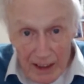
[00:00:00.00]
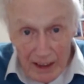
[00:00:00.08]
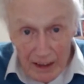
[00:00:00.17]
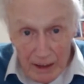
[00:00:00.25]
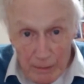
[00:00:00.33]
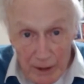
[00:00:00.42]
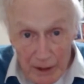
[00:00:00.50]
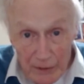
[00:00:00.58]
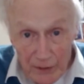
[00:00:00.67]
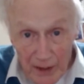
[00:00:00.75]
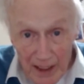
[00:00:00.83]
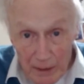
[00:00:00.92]
in
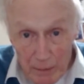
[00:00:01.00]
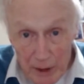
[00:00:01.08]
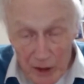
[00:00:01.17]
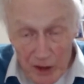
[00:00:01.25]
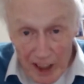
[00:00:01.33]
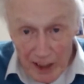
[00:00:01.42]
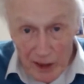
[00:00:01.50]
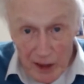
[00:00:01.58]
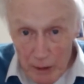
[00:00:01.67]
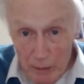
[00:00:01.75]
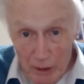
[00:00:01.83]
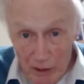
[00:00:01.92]
fact been the
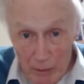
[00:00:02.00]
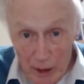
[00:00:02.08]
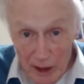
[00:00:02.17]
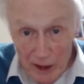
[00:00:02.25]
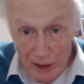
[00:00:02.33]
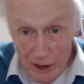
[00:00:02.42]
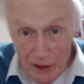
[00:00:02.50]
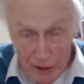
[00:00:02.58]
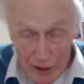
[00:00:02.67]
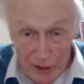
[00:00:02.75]
gatekeeper for my career.